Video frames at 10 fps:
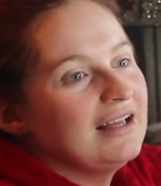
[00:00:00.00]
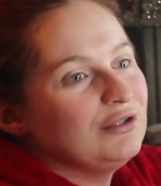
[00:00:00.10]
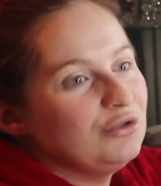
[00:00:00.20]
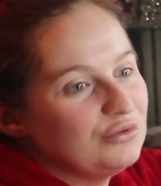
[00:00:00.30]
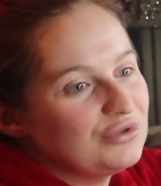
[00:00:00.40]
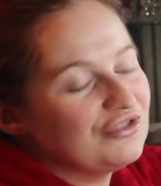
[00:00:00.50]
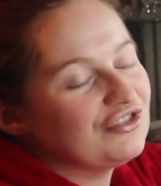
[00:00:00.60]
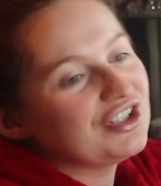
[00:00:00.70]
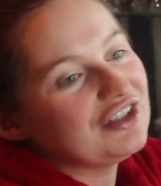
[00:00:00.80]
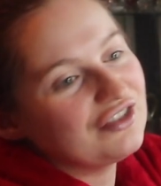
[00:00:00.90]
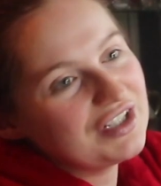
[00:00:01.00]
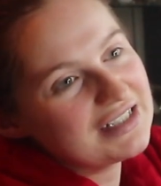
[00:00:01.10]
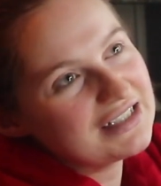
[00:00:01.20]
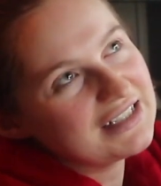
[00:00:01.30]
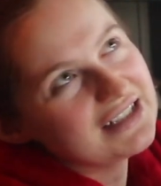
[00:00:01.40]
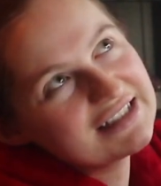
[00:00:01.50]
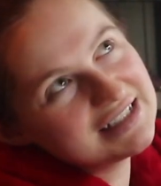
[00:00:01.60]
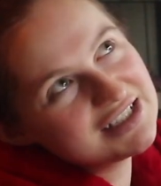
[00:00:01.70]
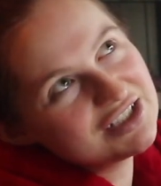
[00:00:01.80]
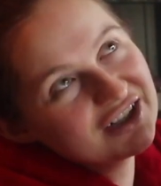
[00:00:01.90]
0 to 3, 3 to 6,
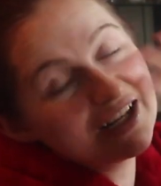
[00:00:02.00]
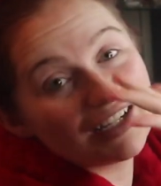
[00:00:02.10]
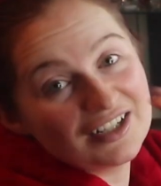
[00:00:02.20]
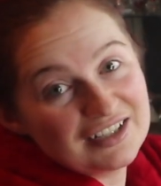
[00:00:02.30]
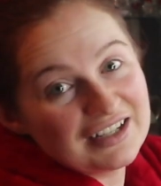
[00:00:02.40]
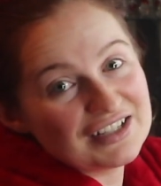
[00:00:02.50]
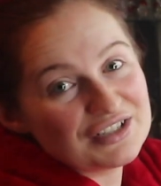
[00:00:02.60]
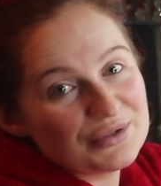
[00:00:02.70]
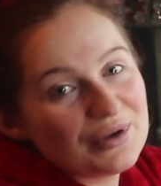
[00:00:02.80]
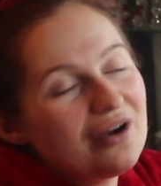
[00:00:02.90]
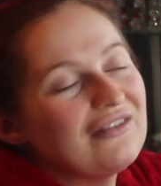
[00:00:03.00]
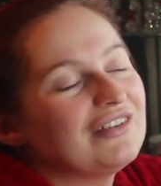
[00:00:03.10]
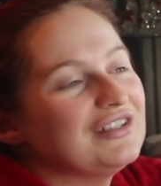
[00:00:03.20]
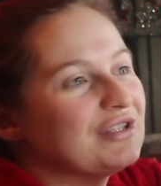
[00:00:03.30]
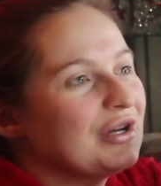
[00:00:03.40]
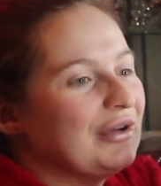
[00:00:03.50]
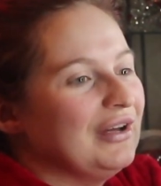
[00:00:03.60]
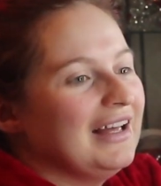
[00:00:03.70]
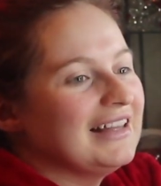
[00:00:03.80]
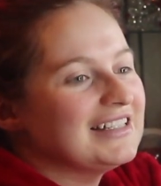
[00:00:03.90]
6 to 9, 9 to 12. So
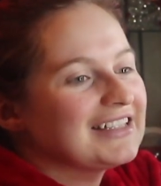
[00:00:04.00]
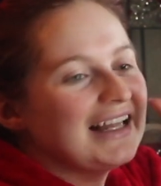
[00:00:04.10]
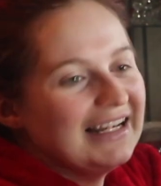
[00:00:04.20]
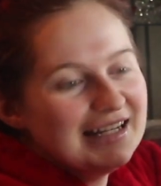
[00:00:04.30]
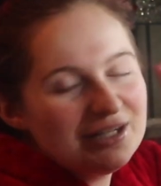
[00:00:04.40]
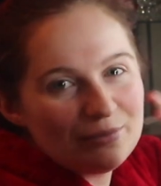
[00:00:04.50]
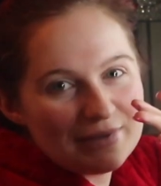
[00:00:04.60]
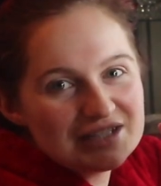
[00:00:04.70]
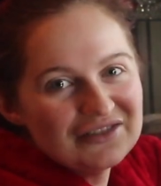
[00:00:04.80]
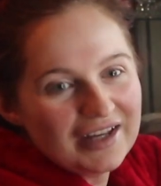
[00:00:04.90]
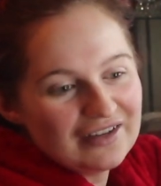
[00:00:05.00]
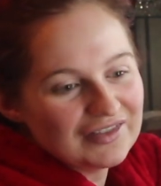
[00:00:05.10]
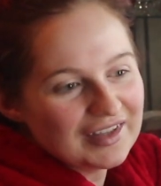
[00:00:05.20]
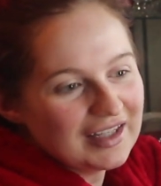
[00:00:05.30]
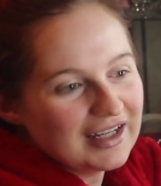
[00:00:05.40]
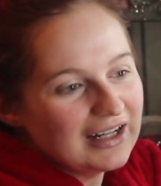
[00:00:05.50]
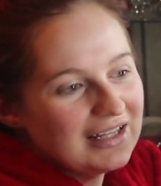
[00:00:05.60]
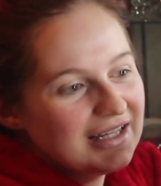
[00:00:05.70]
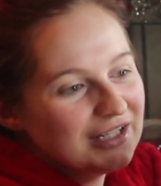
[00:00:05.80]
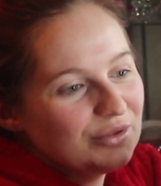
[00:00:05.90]
there's like little bits for everything,
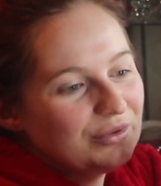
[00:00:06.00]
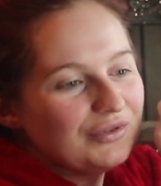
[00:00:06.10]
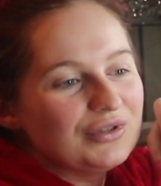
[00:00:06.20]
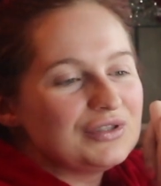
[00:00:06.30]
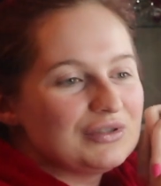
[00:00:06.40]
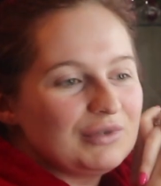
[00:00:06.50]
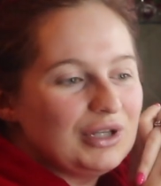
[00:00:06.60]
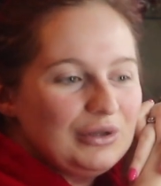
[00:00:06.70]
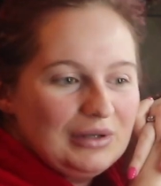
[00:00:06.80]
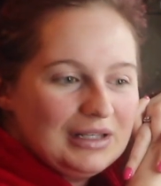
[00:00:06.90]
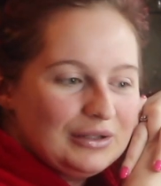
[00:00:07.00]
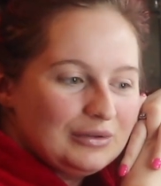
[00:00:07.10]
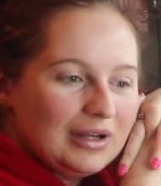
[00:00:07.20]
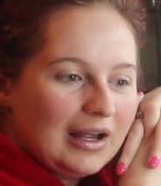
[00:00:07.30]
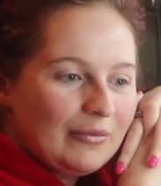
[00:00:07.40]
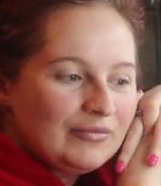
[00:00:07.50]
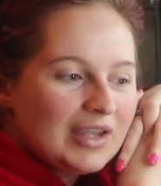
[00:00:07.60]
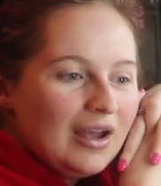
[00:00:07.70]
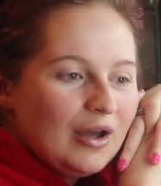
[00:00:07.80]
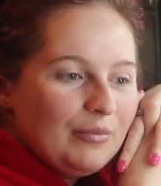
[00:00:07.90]
and then we've got some cute little like
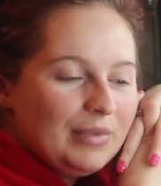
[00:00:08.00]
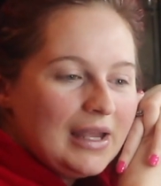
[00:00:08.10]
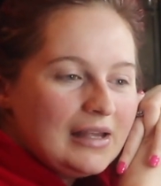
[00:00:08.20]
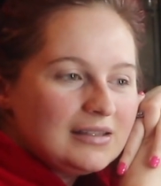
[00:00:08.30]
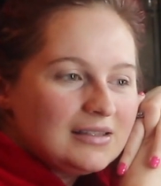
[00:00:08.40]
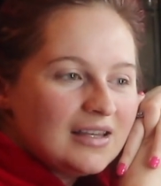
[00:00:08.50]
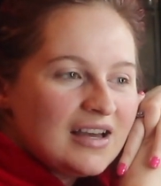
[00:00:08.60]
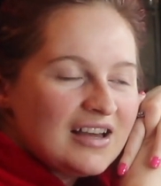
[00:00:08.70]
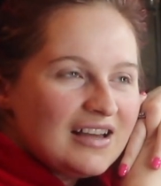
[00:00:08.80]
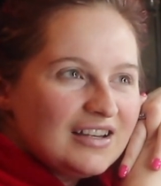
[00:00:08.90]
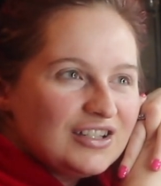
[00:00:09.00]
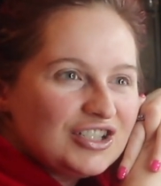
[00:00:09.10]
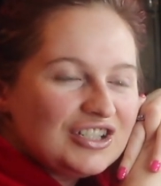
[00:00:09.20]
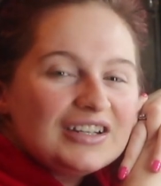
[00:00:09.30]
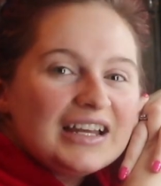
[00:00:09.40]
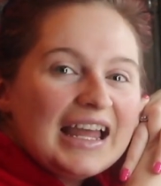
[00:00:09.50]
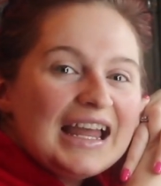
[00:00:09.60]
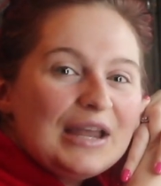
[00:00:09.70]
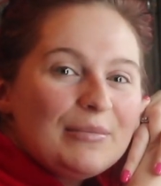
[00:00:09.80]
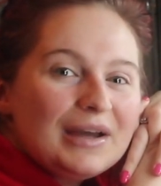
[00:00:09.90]
bits that she can
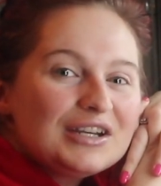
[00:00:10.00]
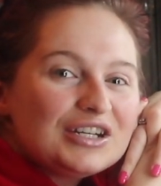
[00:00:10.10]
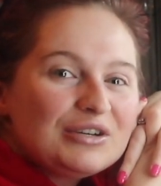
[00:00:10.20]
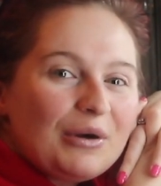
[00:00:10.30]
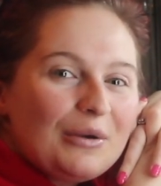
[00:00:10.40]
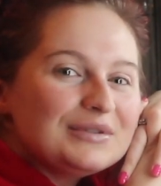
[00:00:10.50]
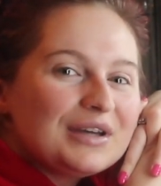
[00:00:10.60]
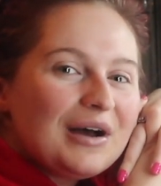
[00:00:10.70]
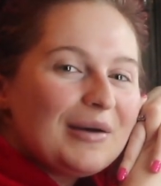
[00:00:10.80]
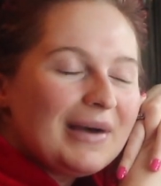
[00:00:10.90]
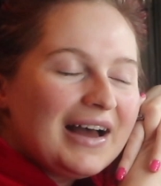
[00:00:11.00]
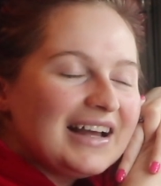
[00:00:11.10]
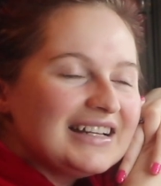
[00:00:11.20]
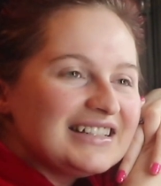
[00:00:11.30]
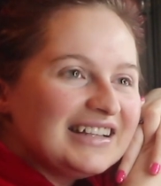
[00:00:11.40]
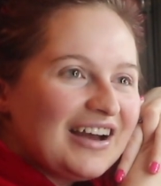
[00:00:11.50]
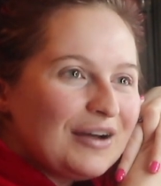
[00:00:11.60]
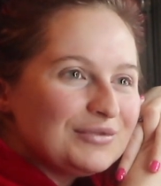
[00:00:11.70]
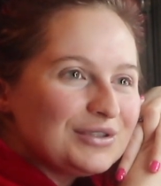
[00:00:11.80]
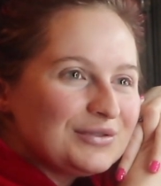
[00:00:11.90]
keep as she grows up. And yeah,
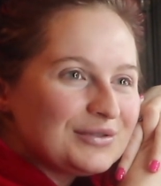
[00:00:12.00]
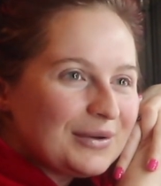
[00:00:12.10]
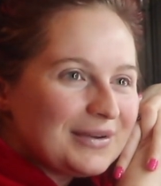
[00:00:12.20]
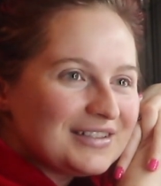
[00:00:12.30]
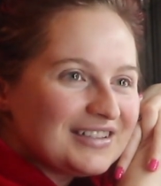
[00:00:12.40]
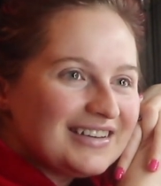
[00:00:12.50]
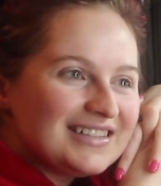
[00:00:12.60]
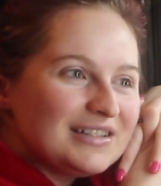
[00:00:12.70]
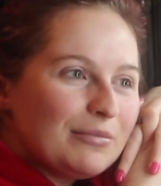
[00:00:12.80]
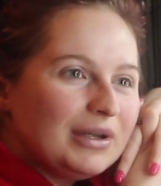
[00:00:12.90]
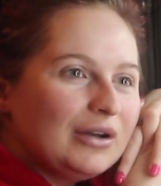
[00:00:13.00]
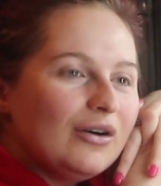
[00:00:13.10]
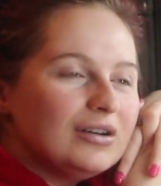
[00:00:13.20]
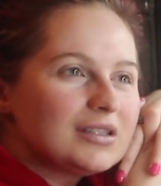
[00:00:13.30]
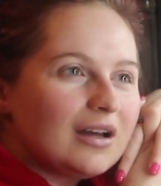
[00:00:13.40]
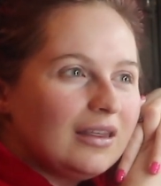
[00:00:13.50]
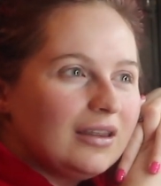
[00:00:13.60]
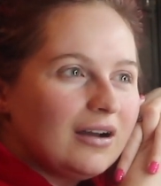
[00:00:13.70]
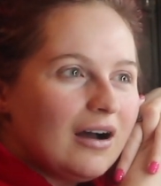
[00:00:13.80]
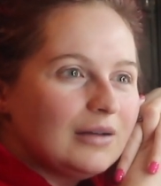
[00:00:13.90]
I'm just so excited, because I
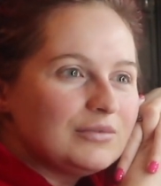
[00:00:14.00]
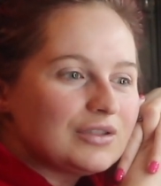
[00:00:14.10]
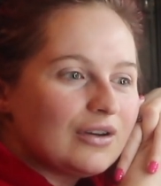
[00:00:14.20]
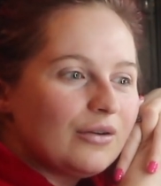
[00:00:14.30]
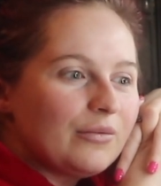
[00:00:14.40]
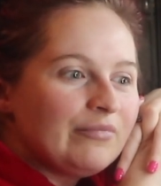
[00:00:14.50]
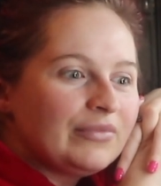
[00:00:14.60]
think I'm so